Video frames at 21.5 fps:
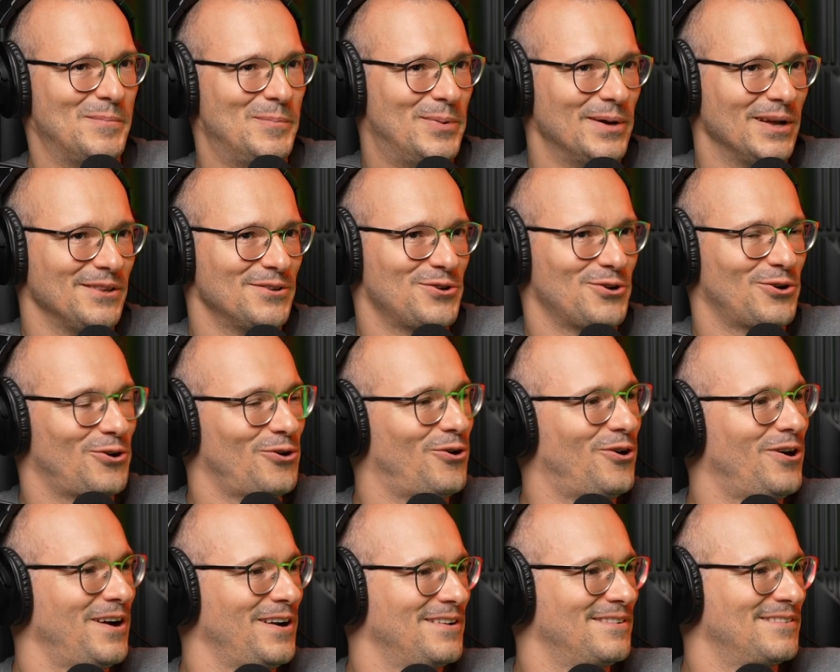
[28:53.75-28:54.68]
build your
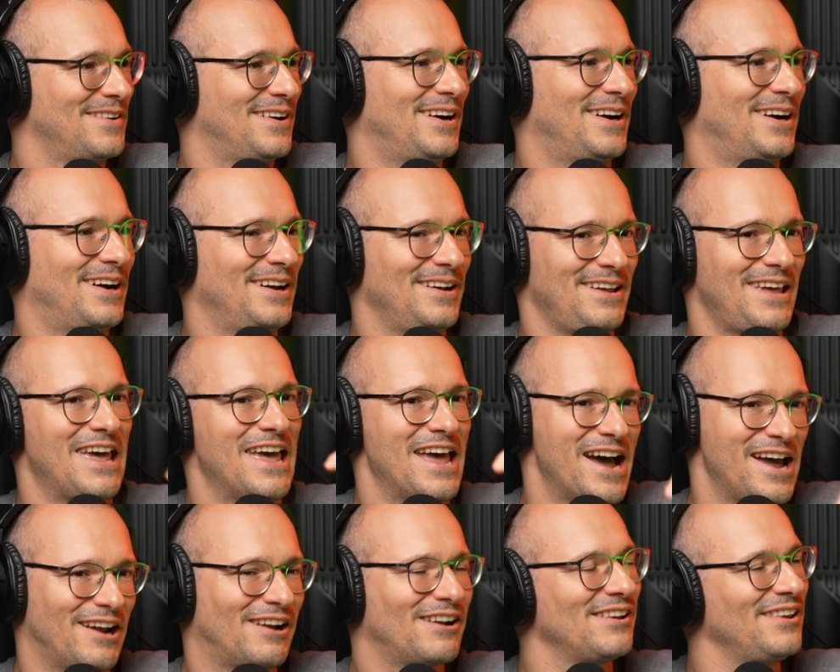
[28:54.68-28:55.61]
own uh,
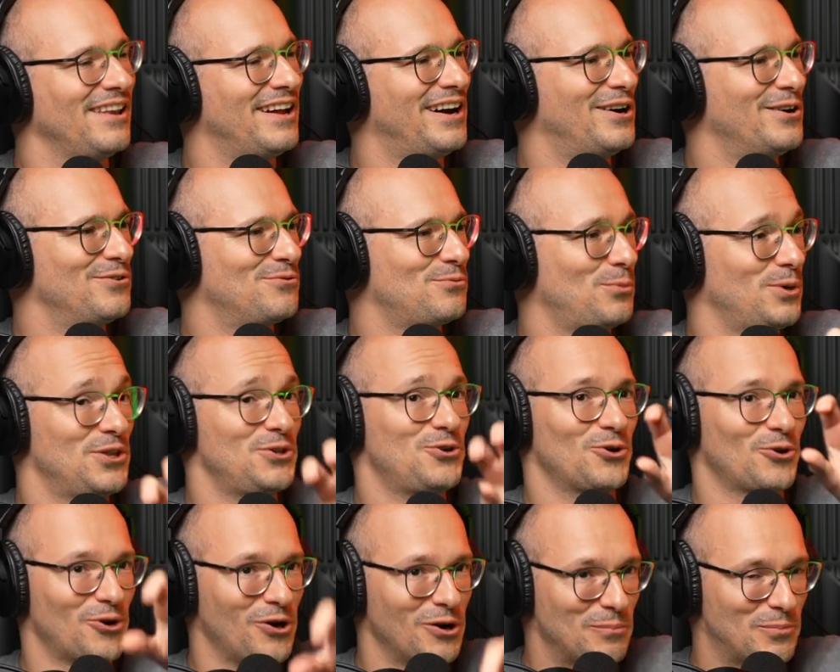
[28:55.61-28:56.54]
AI cloud with
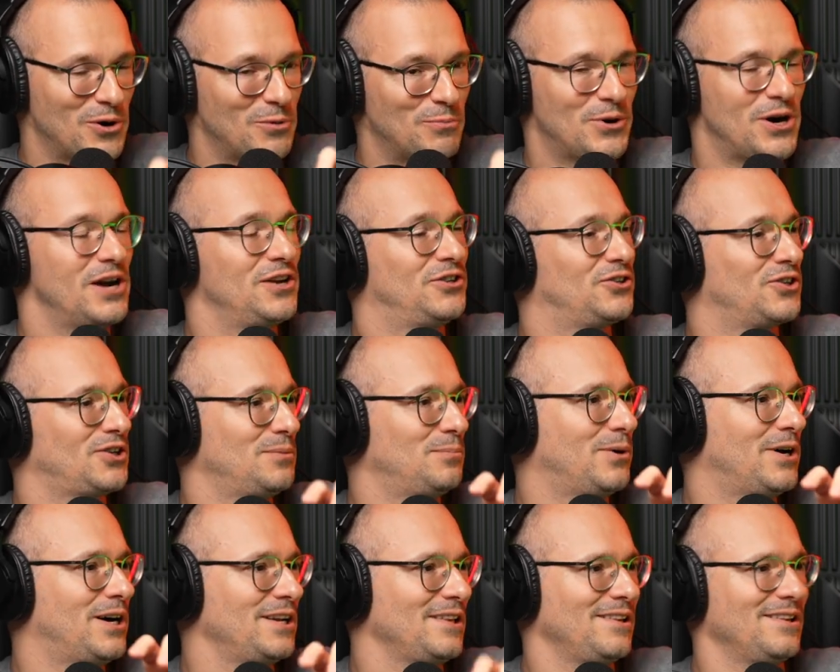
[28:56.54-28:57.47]
your own proprietary
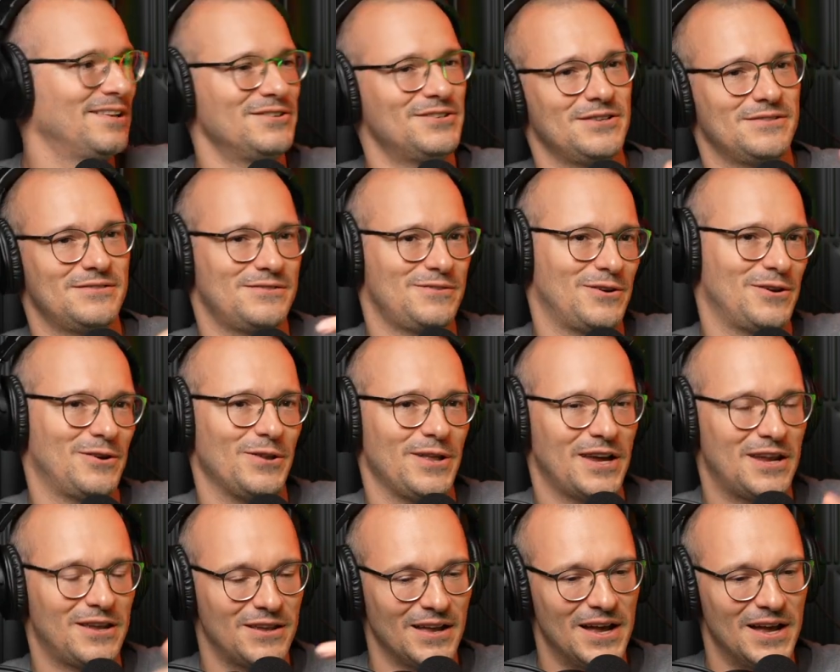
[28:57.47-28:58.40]
model and just you know like